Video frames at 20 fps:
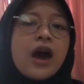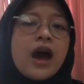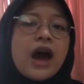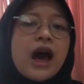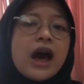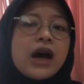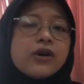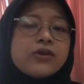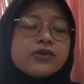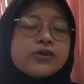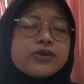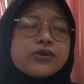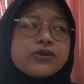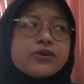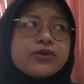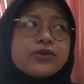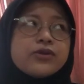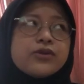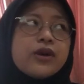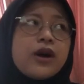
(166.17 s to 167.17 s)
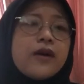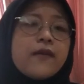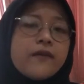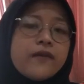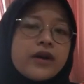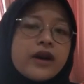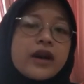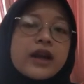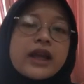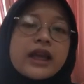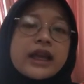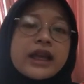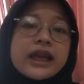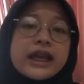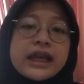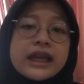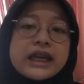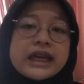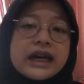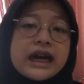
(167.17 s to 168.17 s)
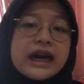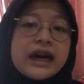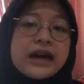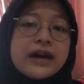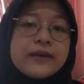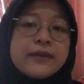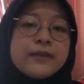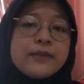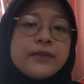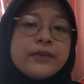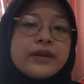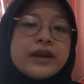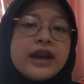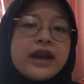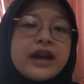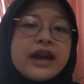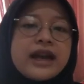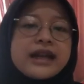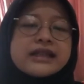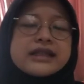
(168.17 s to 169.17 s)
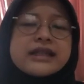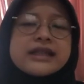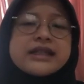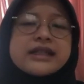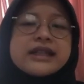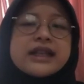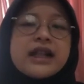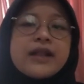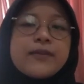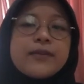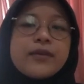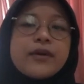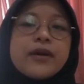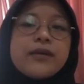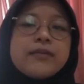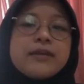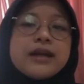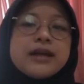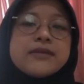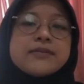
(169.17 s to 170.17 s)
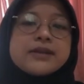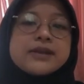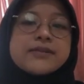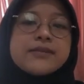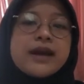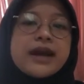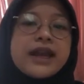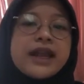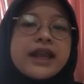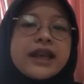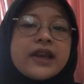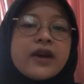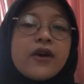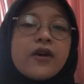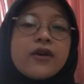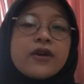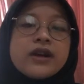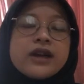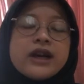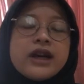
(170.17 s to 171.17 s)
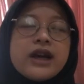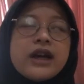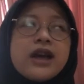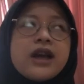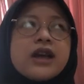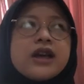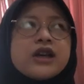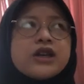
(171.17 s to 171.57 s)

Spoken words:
how to overcome their existential problems, but in order